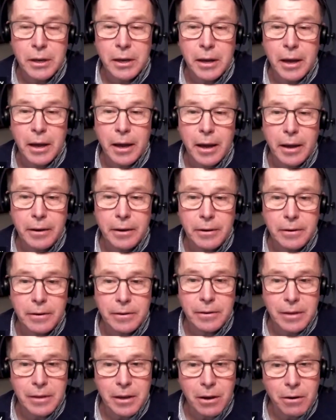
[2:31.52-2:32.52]
and
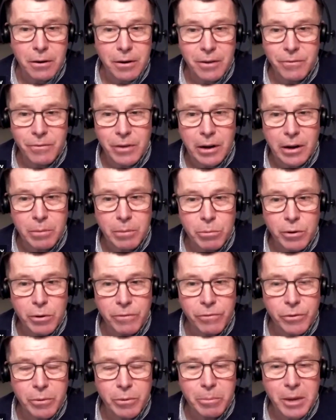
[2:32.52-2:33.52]
they are available
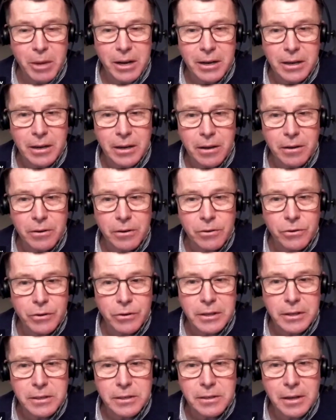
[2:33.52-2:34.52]
for many
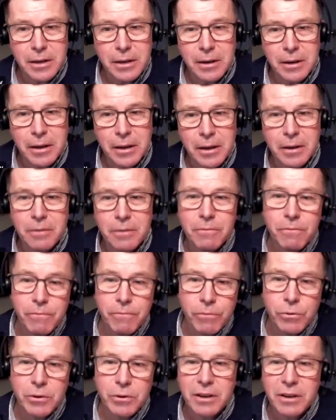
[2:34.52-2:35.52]
countries and
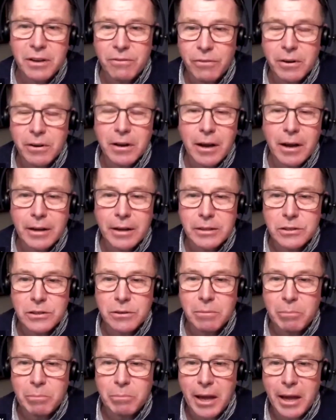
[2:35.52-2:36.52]
for different kinds
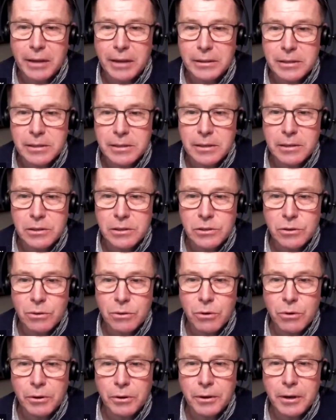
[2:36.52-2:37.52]
of plants and so
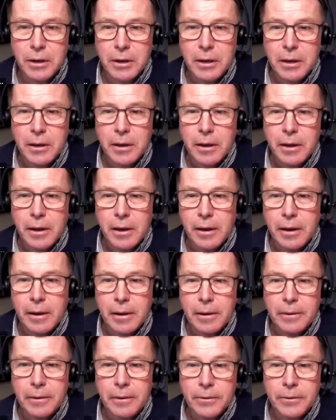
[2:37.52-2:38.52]
on.
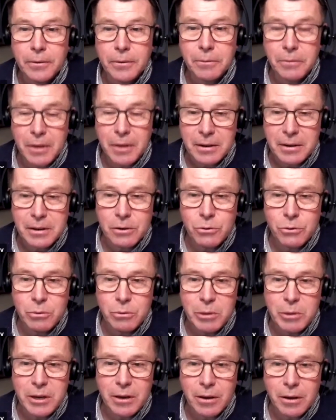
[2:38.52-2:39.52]
So that
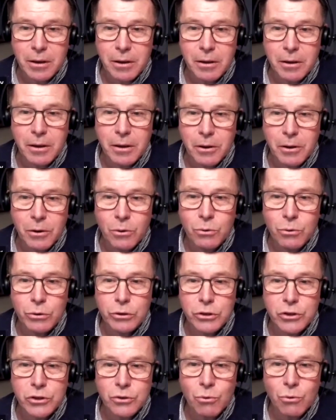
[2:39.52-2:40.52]
could be a
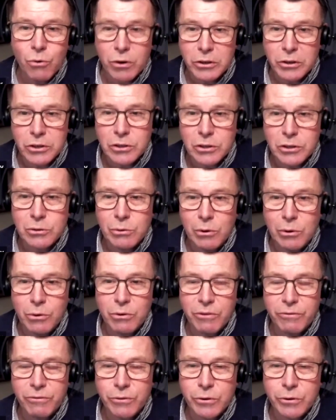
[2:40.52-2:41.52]
good source to
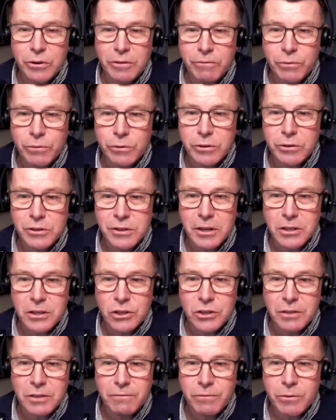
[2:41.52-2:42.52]
look for
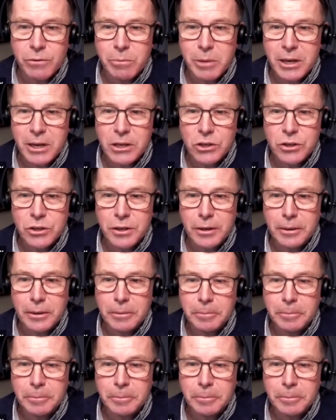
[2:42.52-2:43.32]
such information.